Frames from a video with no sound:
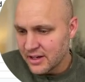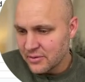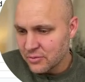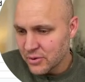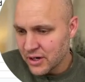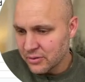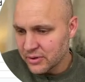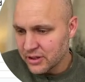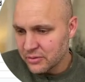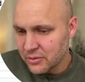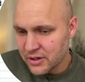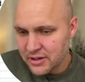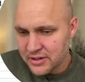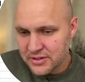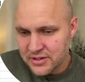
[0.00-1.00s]
What I really
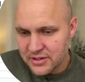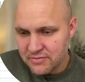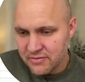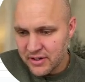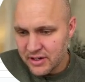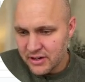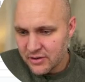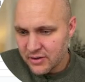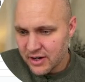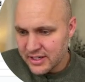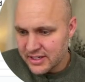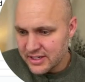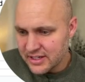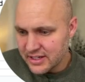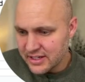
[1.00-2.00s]
want is this video
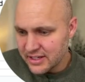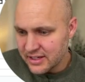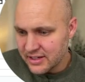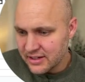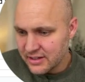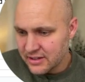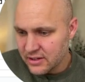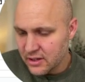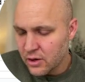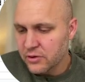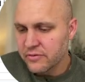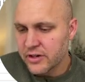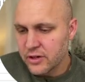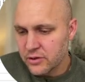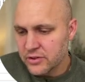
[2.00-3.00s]
idea. Oh, the
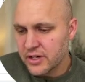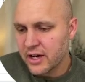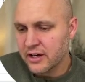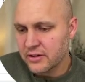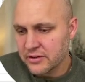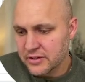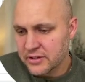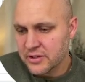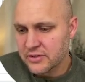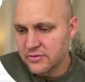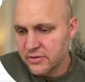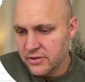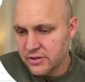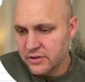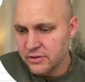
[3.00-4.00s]
video title. This is
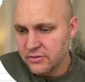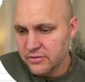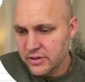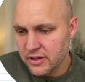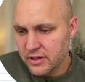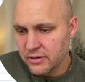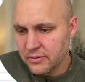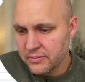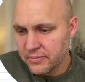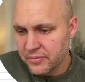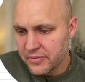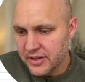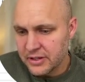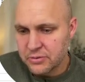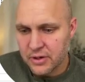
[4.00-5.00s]
for the new video.
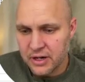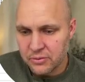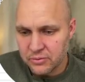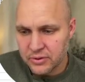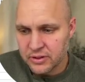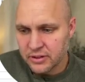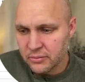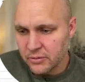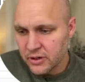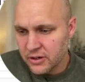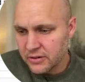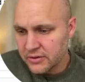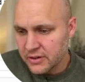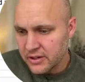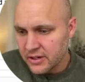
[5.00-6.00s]
That's what I really
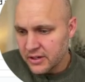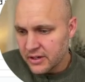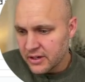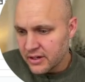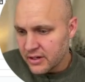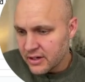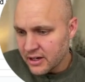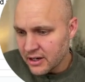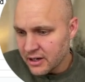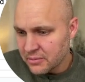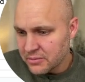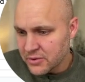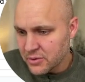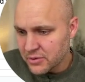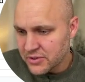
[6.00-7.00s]
want.
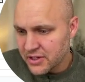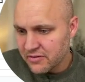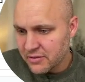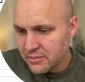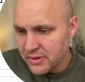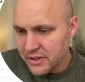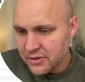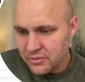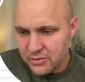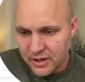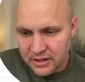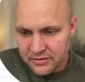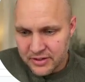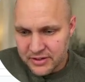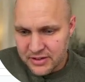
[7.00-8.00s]
So it's giving me the
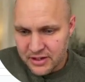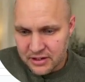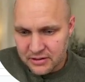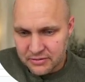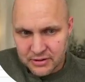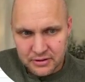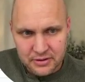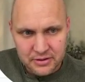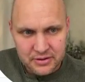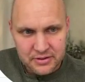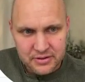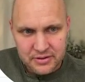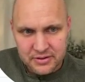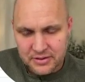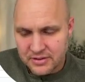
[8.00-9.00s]
relevance of a little
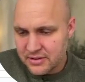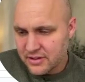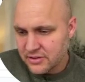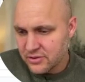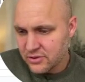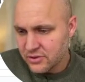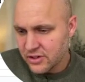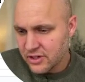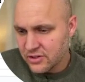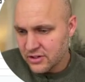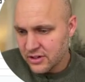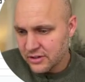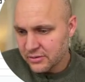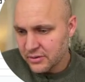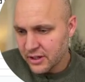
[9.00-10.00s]
dissertation
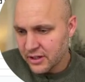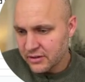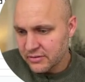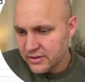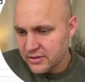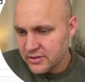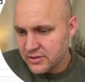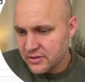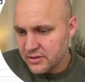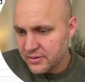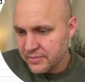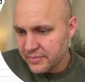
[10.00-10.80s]
on the relevance,